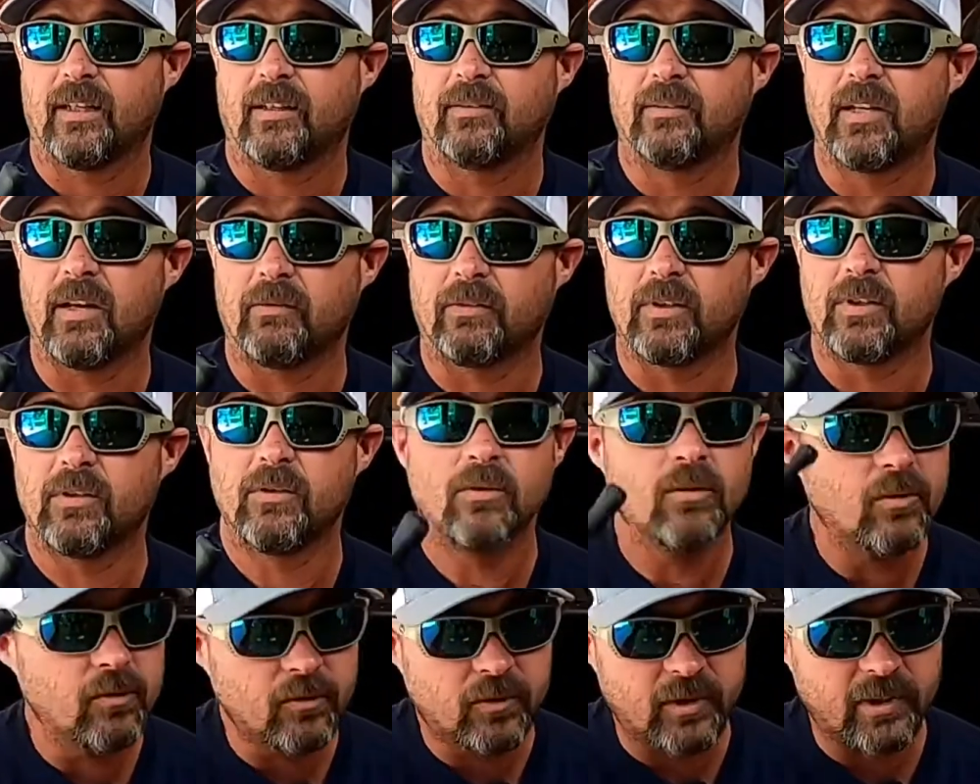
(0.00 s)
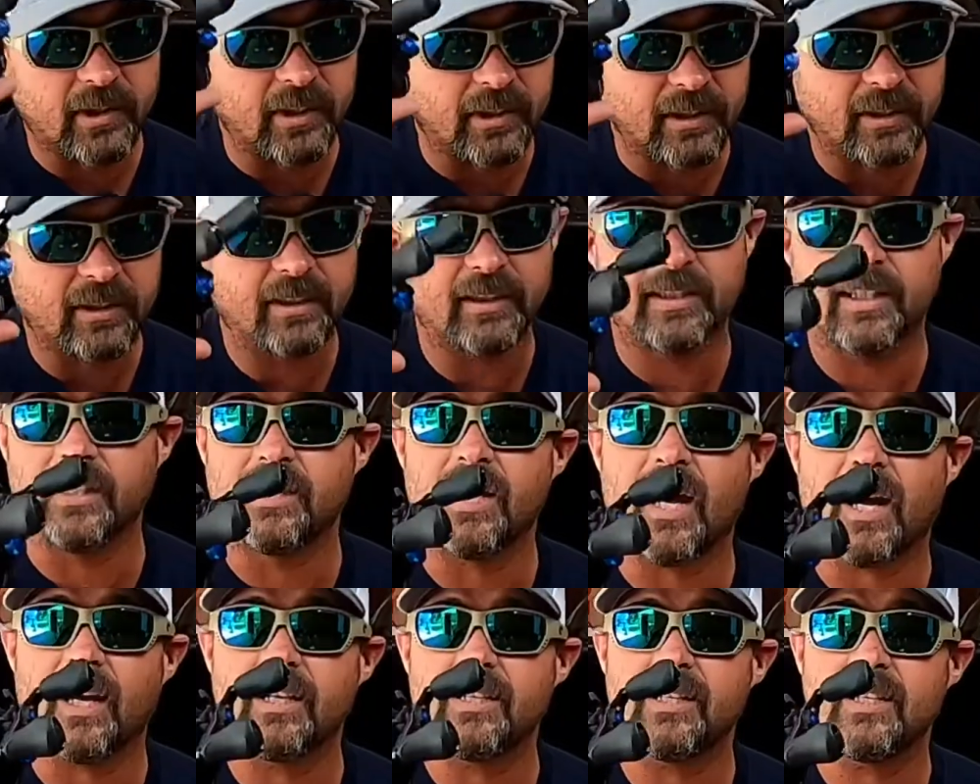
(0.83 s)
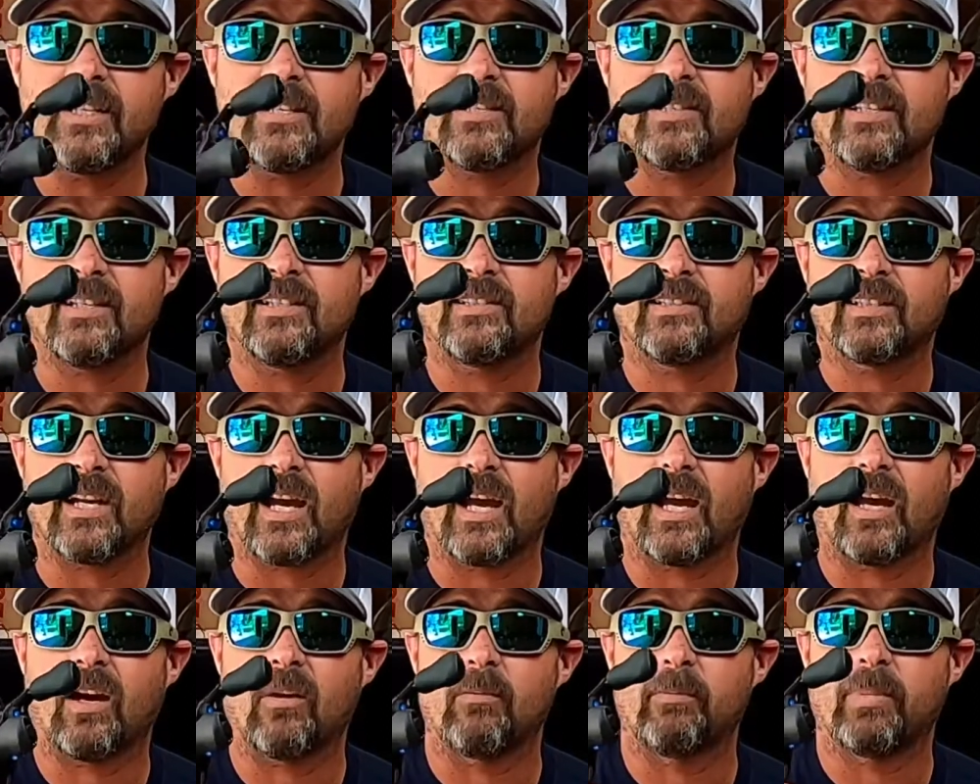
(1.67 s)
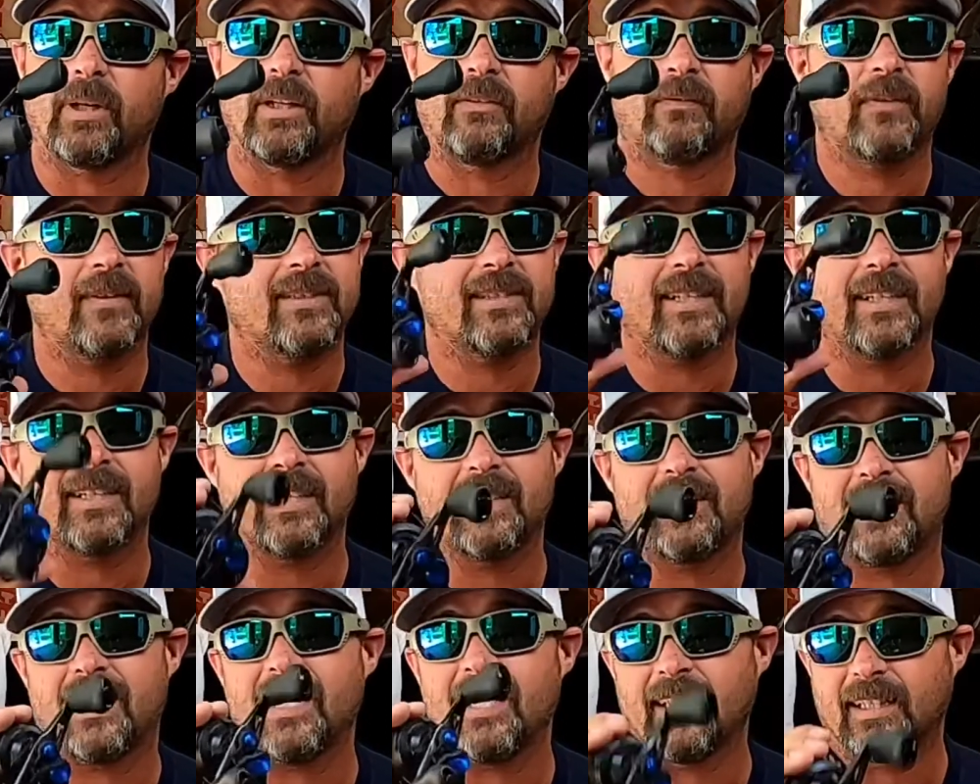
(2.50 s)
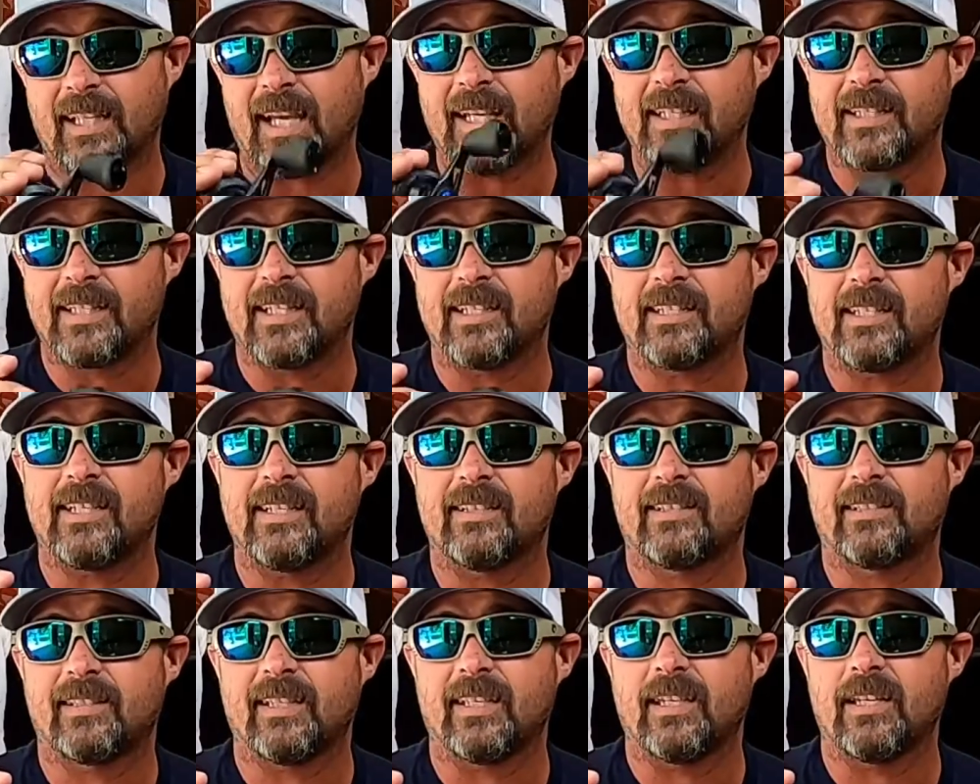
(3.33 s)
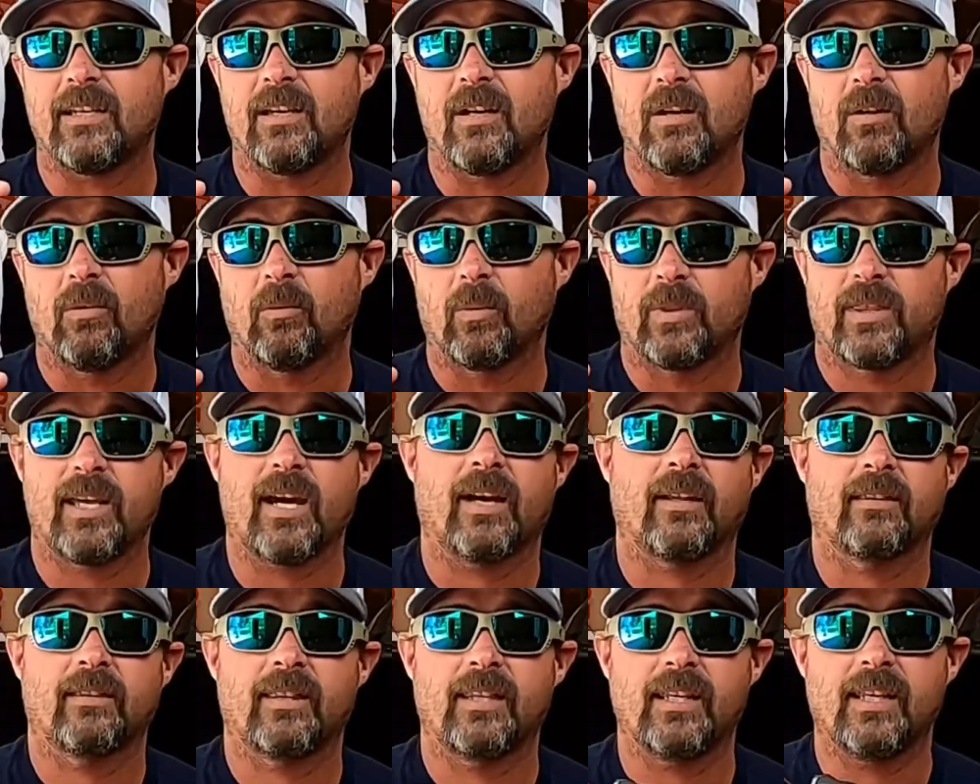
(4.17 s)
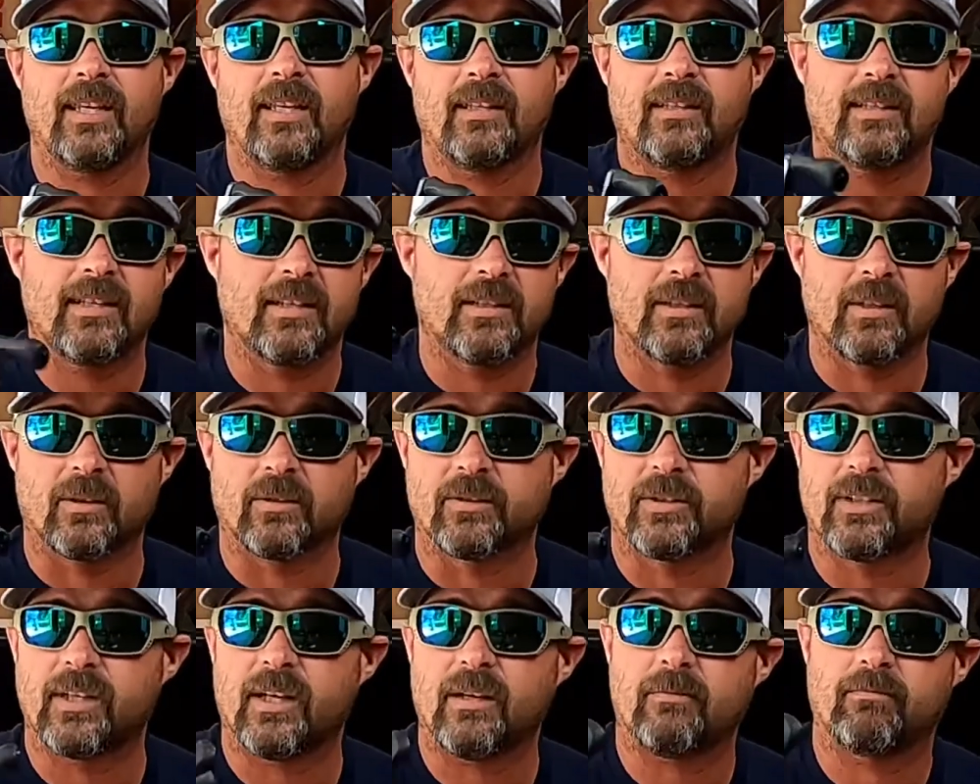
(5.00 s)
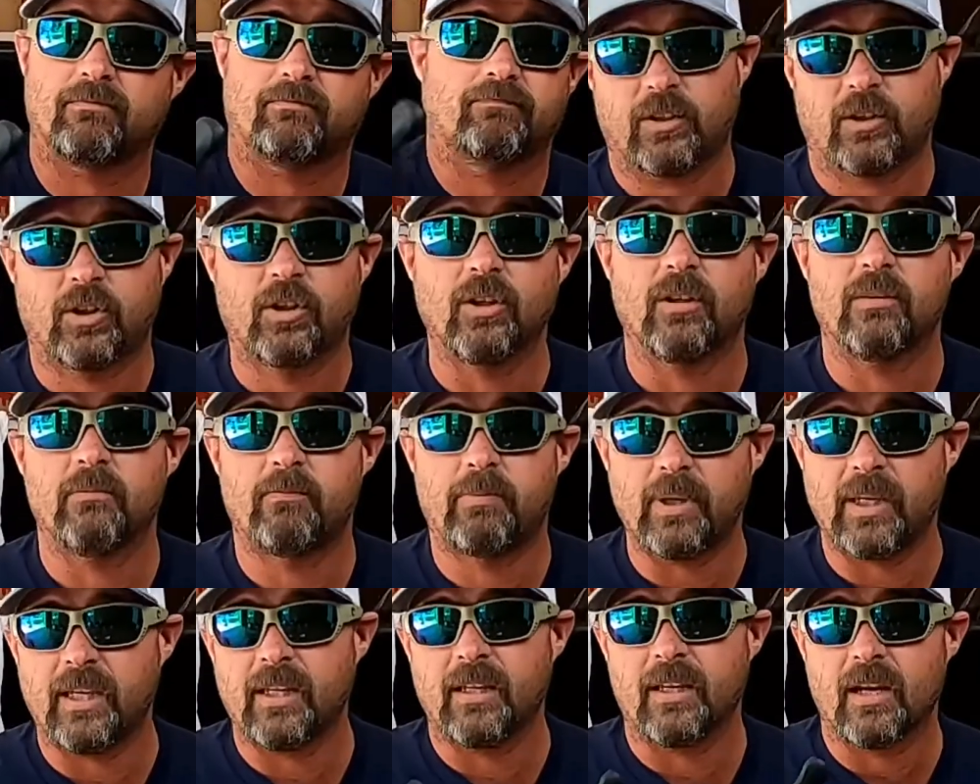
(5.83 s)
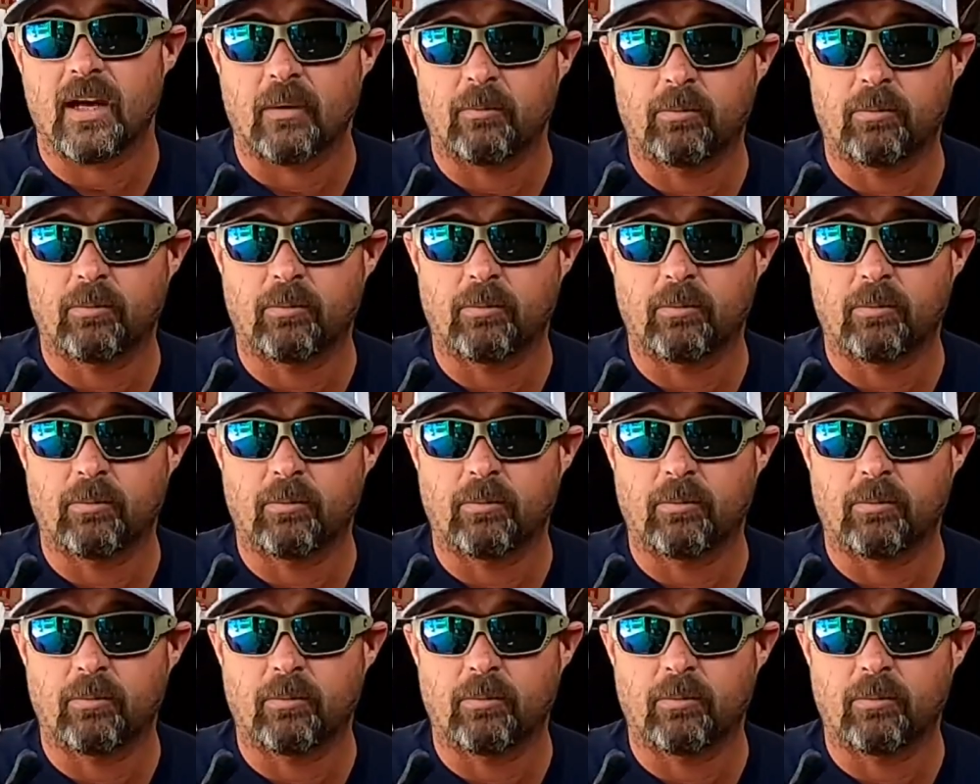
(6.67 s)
Never used the non-DC style, but if it's anything like the DC without the digital chip, should be a